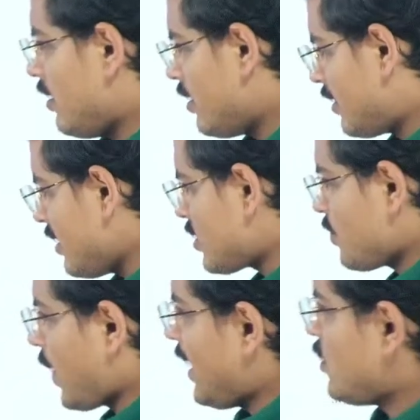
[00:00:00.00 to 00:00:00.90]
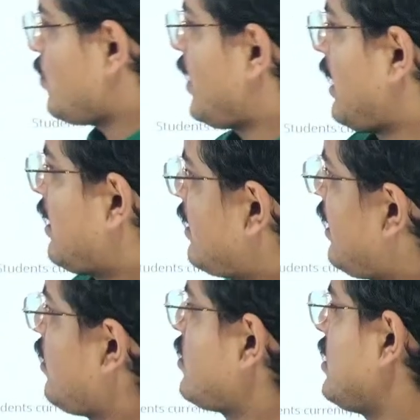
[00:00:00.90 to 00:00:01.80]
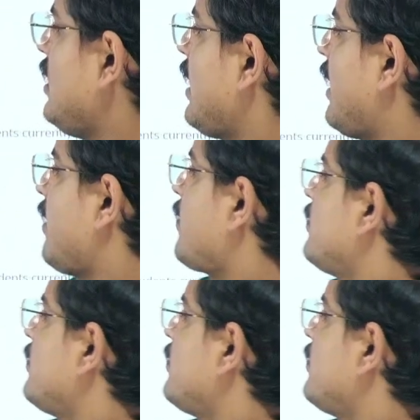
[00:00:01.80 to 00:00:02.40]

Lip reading: this prize money that you're seeing here,